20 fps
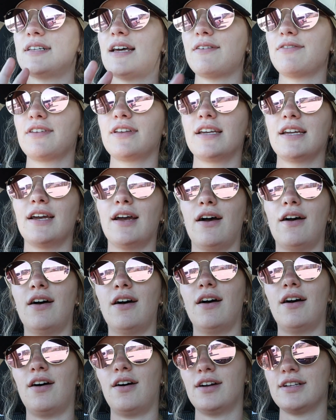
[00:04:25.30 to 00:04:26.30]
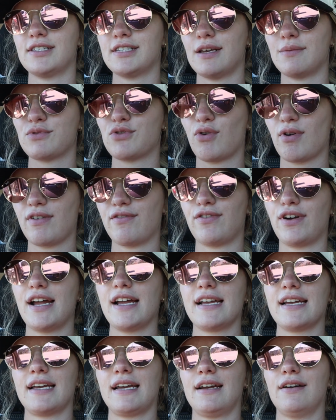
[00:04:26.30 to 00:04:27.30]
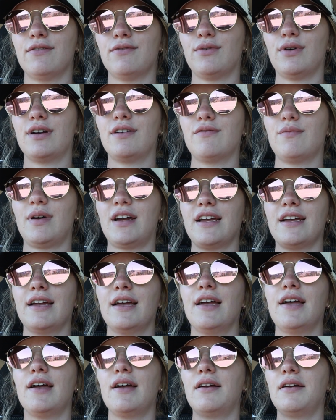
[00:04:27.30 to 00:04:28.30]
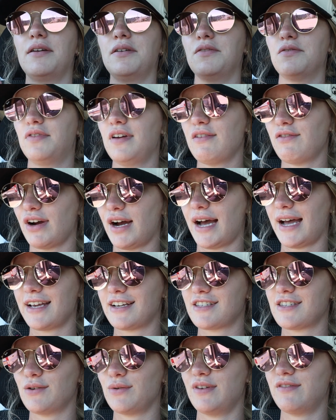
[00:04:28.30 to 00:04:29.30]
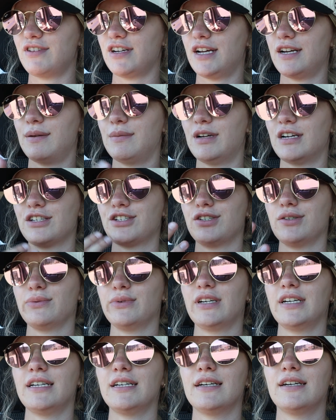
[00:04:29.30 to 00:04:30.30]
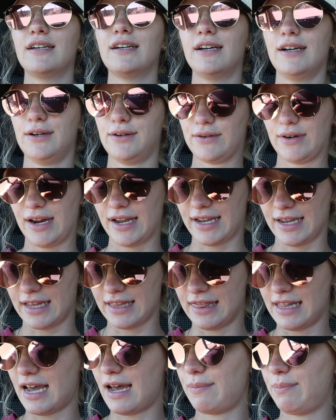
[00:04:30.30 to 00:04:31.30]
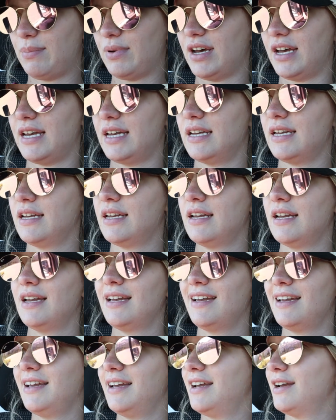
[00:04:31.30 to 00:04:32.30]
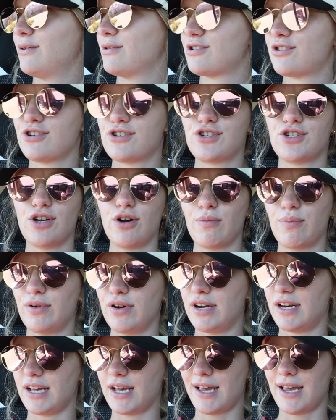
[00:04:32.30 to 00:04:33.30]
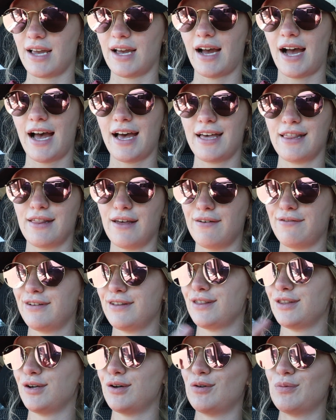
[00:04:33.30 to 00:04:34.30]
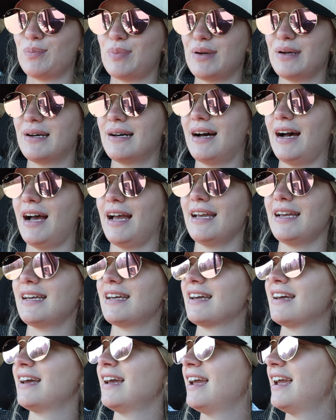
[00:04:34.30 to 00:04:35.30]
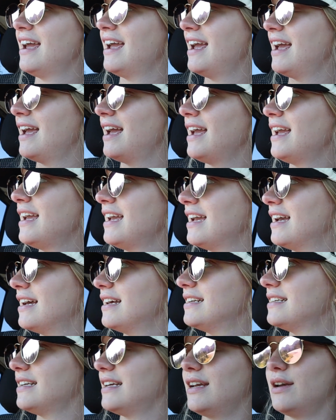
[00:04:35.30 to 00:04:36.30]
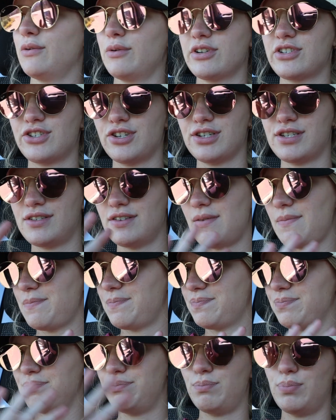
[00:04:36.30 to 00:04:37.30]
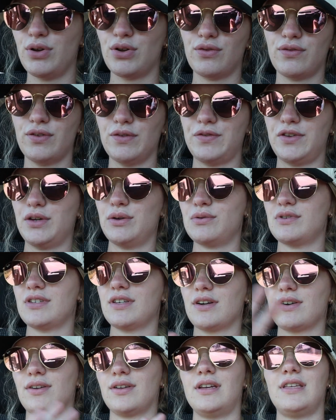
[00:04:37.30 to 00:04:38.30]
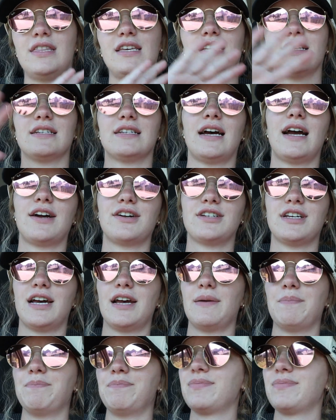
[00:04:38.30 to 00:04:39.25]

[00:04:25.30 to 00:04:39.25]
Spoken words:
Definitely on some sort of ranking of one of my favorite hikes that we've done. I'm not sure what I would rank it in that, but it was just so pretty. I love a loop hike, and it was just beautiful views literally the entire time.